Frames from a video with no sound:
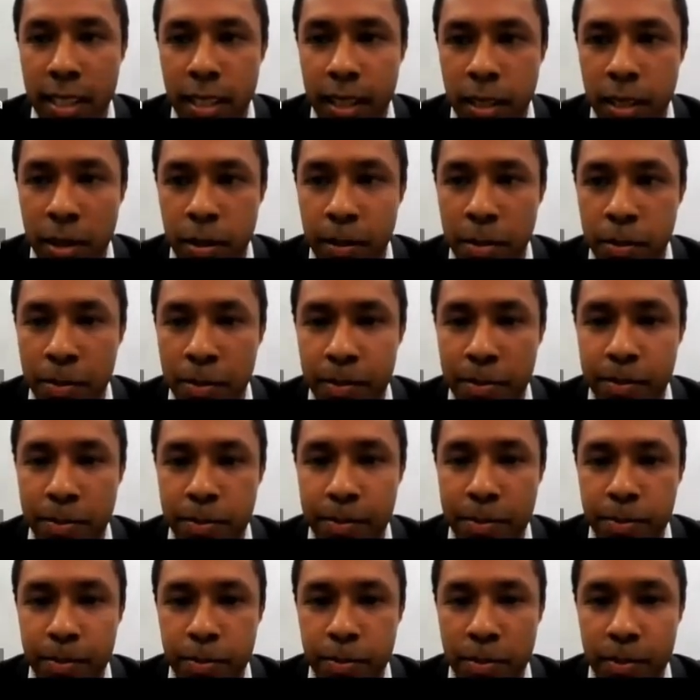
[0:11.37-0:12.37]
Can
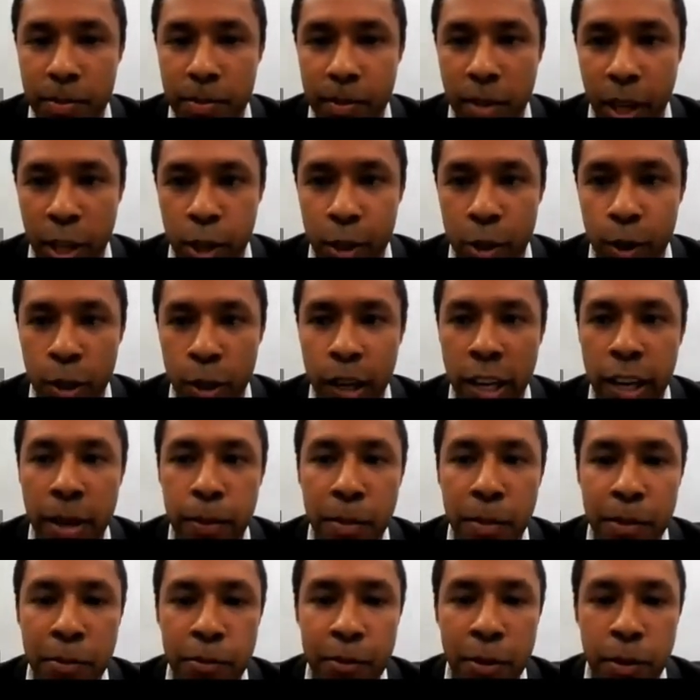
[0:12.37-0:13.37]
you all
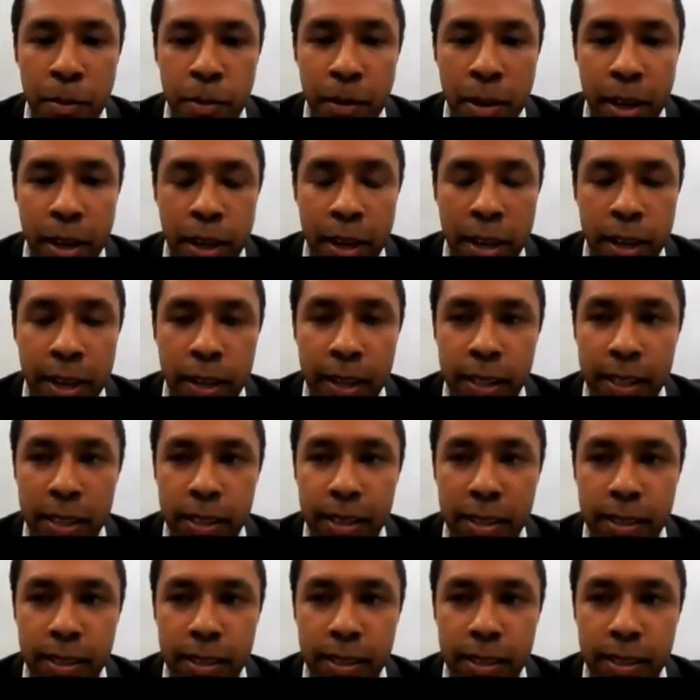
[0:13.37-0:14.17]
hear me from there?